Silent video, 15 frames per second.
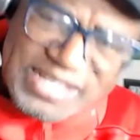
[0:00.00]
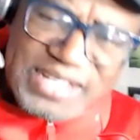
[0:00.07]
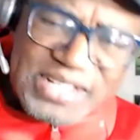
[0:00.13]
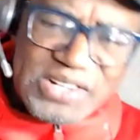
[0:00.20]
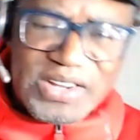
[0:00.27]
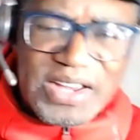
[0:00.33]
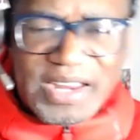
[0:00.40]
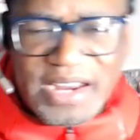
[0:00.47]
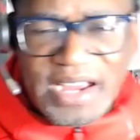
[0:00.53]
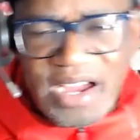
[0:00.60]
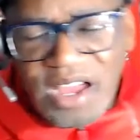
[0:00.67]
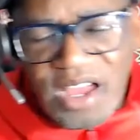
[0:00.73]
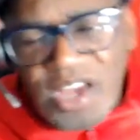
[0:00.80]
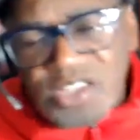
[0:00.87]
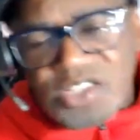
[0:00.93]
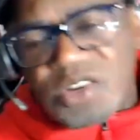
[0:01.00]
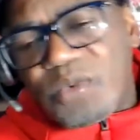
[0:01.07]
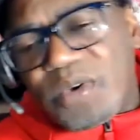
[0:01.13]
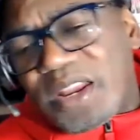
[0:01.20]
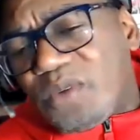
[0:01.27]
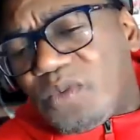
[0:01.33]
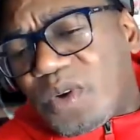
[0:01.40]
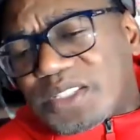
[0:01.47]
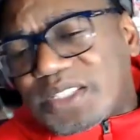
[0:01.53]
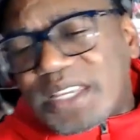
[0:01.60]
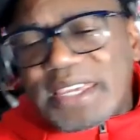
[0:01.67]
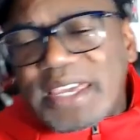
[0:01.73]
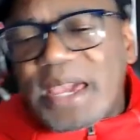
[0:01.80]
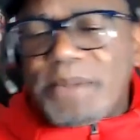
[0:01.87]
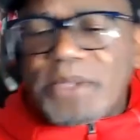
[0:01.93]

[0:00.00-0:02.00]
than Onana. So when I watched the game